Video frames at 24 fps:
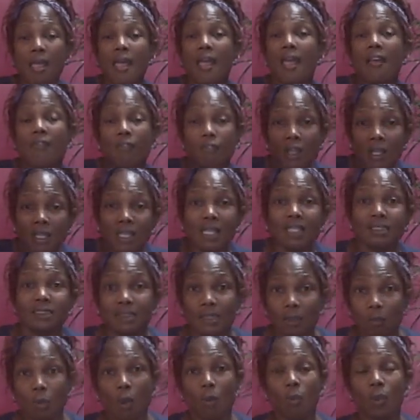and then let's
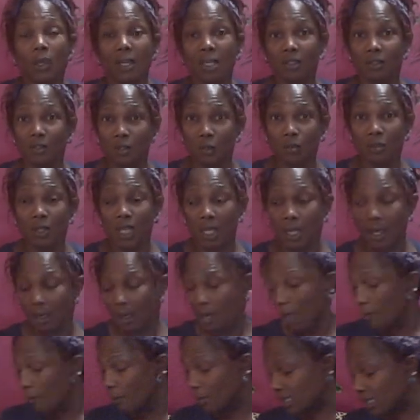see what we can do then.
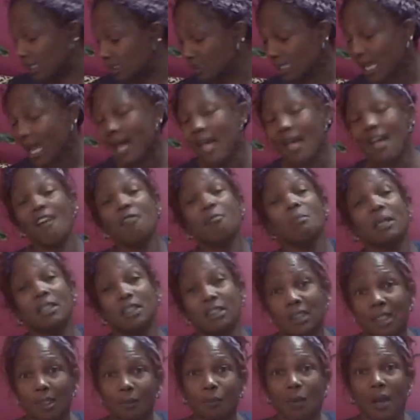Because I have my
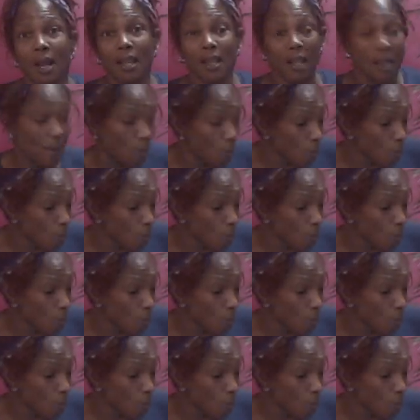shit right here.